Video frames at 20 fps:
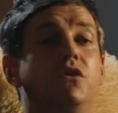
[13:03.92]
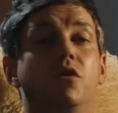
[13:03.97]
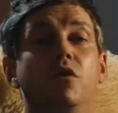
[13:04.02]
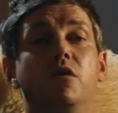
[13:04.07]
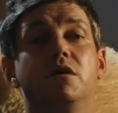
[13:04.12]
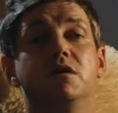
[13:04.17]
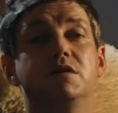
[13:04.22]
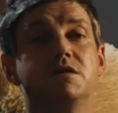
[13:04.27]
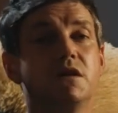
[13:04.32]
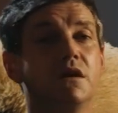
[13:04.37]

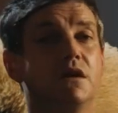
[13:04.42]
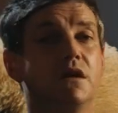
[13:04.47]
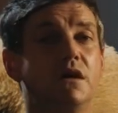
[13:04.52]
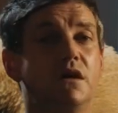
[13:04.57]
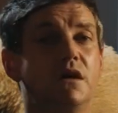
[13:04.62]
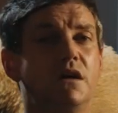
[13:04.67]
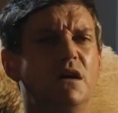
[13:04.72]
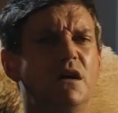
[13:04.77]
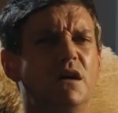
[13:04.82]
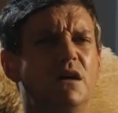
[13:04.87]
noise,
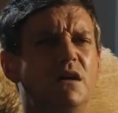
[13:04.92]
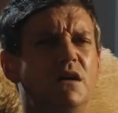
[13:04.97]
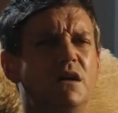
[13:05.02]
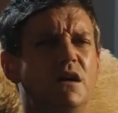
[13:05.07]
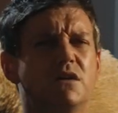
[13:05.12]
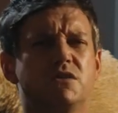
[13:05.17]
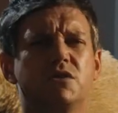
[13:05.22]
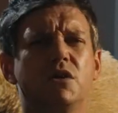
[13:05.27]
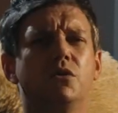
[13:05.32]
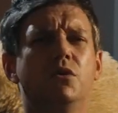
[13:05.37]

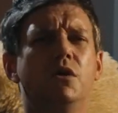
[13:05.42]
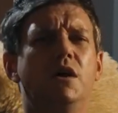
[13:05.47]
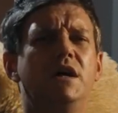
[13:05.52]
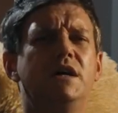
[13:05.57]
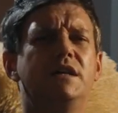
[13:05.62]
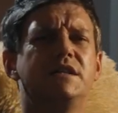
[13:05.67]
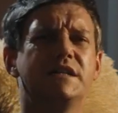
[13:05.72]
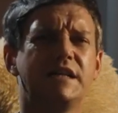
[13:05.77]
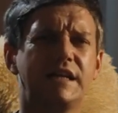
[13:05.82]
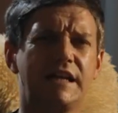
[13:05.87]
as though
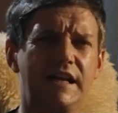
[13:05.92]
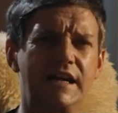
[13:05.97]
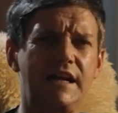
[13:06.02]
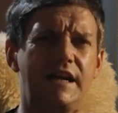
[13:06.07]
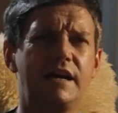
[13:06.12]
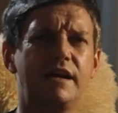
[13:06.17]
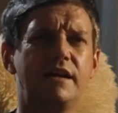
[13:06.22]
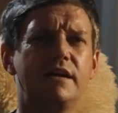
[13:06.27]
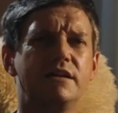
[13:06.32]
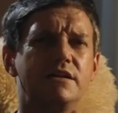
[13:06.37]
to
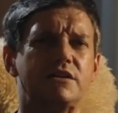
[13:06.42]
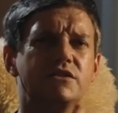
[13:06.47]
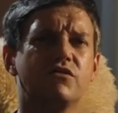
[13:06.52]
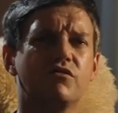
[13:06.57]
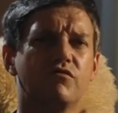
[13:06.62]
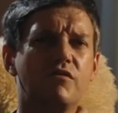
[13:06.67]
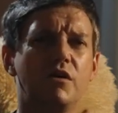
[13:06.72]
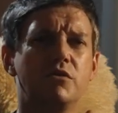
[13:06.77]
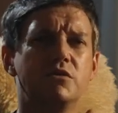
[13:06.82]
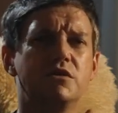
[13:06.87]
clear his
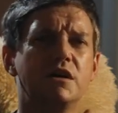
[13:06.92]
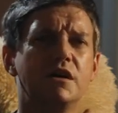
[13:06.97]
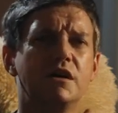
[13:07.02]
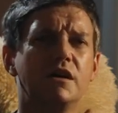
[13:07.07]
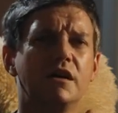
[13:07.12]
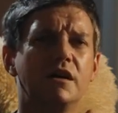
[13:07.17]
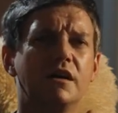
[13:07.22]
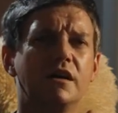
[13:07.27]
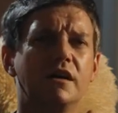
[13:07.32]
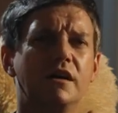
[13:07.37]
throat.
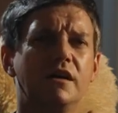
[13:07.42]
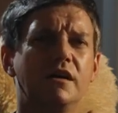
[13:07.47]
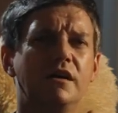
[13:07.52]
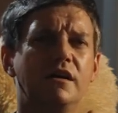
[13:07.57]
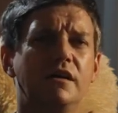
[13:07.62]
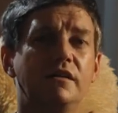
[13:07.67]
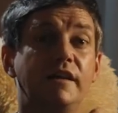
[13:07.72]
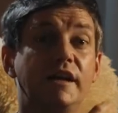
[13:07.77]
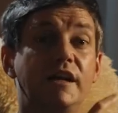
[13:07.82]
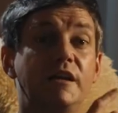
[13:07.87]

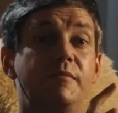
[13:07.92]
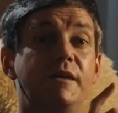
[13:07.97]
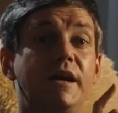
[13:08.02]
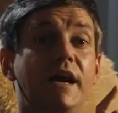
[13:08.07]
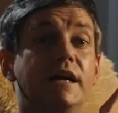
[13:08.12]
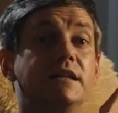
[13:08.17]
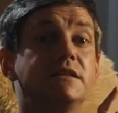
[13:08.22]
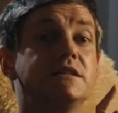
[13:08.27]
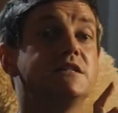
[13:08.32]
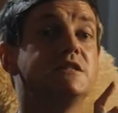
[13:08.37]
Then he
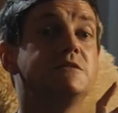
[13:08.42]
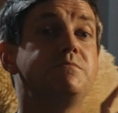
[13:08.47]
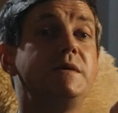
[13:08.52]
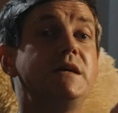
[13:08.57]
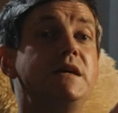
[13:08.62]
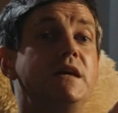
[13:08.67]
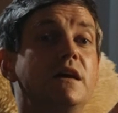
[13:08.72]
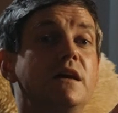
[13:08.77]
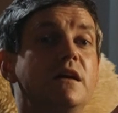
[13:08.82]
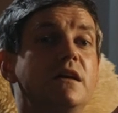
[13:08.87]
began to
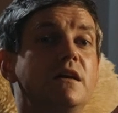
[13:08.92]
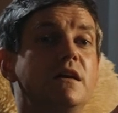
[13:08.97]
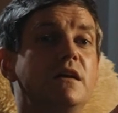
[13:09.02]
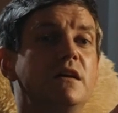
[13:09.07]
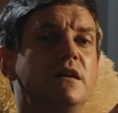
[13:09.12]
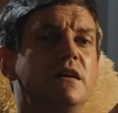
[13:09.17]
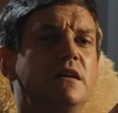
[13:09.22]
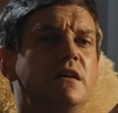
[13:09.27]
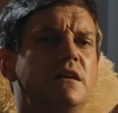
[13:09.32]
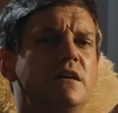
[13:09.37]
speak
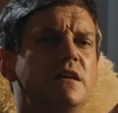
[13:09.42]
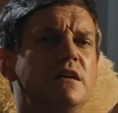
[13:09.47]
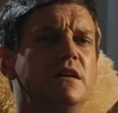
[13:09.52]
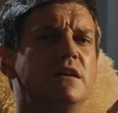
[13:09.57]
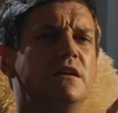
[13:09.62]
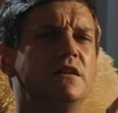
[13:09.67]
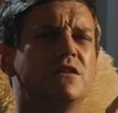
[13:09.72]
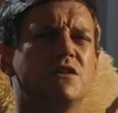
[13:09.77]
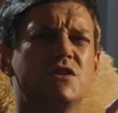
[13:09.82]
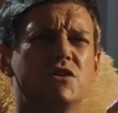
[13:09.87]

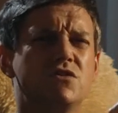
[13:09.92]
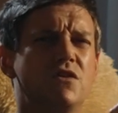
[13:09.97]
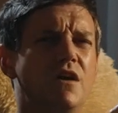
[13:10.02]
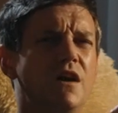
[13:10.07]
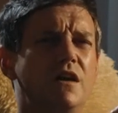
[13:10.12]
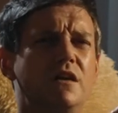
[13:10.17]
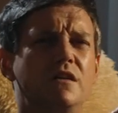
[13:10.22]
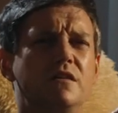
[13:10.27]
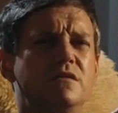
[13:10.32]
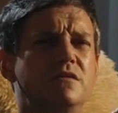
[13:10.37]
in a
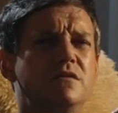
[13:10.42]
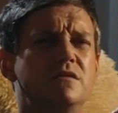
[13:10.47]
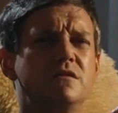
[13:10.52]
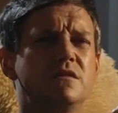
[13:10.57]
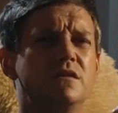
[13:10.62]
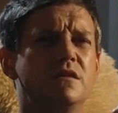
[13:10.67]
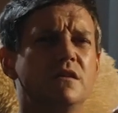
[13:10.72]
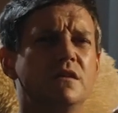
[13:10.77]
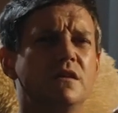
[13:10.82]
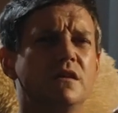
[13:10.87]
strange,
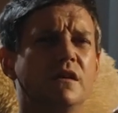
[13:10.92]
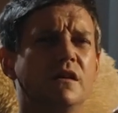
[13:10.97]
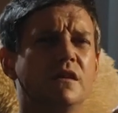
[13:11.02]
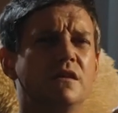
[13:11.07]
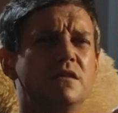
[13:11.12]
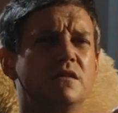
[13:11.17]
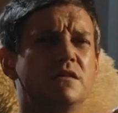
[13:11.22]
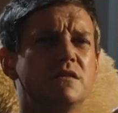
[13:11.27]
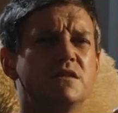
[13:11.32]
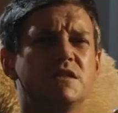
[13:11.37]

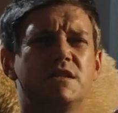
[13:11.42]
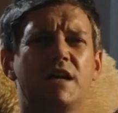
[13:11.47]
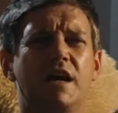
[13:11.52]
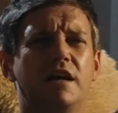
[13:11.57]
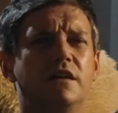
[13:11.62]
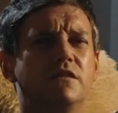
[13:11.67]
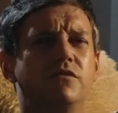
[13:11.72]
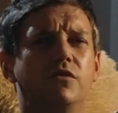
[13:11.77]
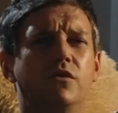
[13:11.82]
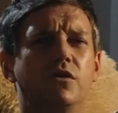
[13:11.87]

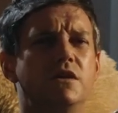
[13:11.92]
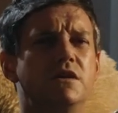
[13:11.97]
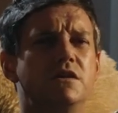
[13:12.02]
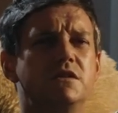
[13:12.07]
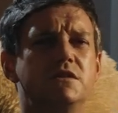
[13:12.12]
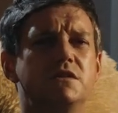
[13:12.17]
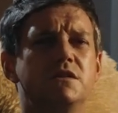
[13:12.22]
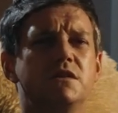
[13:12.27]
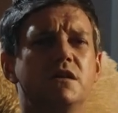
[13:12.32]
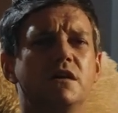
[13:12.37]
sad
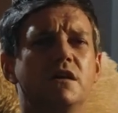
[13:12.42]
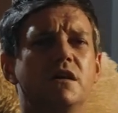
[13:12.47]
voice.